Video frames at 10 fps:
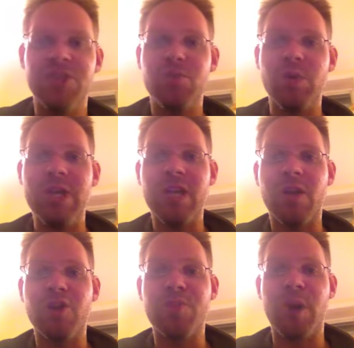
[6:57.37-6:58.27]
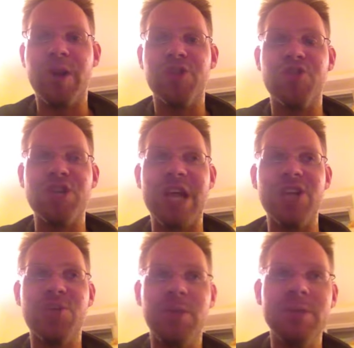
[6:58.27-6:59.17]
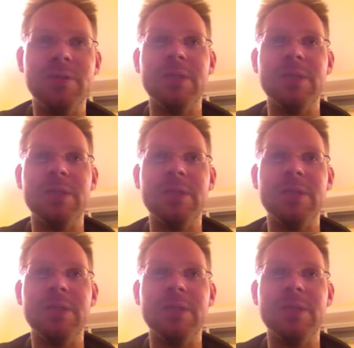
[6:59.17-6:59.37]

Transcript: to, in a large part, interchangeable.